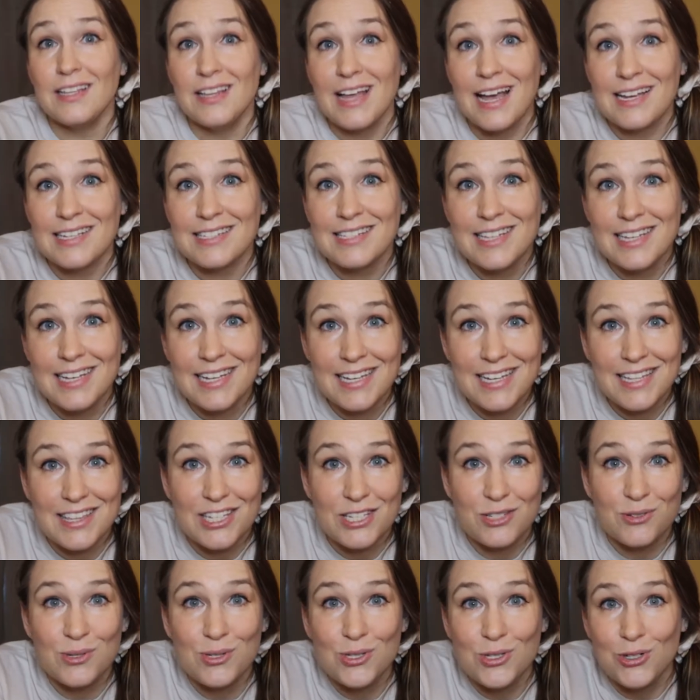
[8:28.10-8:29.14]
last thing,
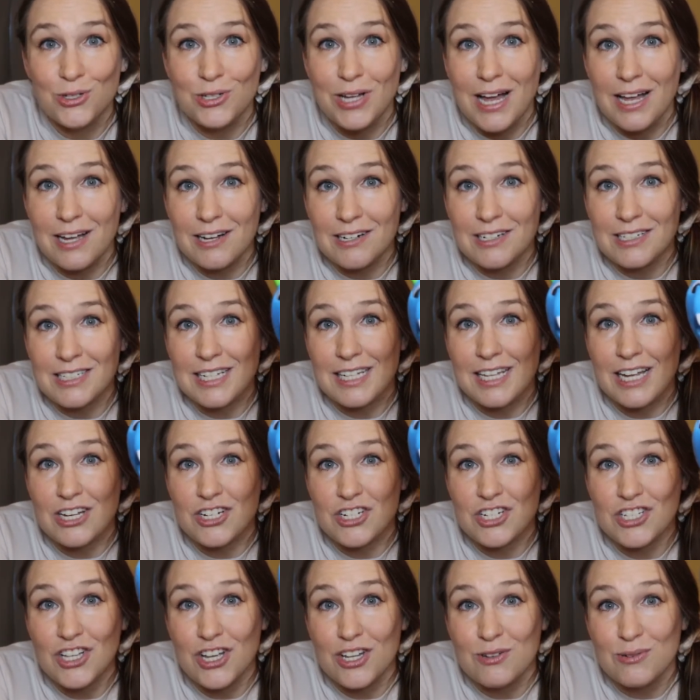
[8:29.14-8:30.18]
this was $2, and I
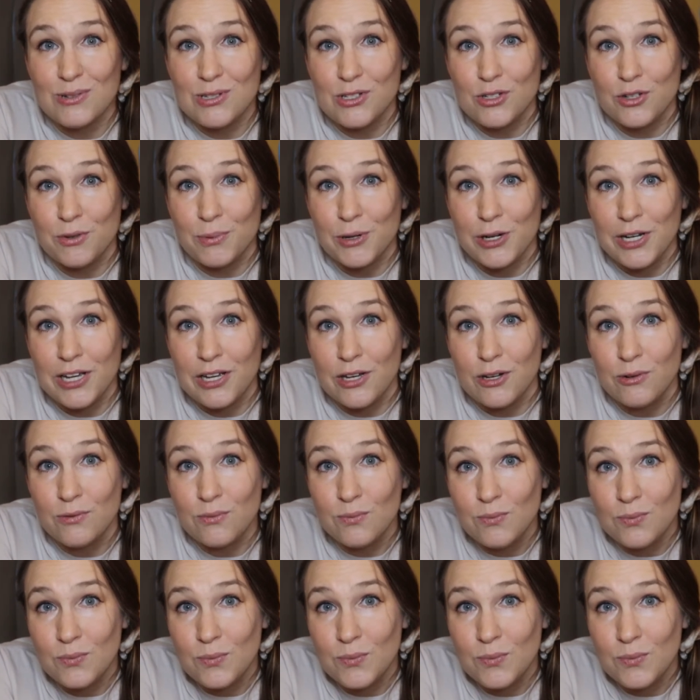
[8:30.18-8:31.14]
just thought it was super cute.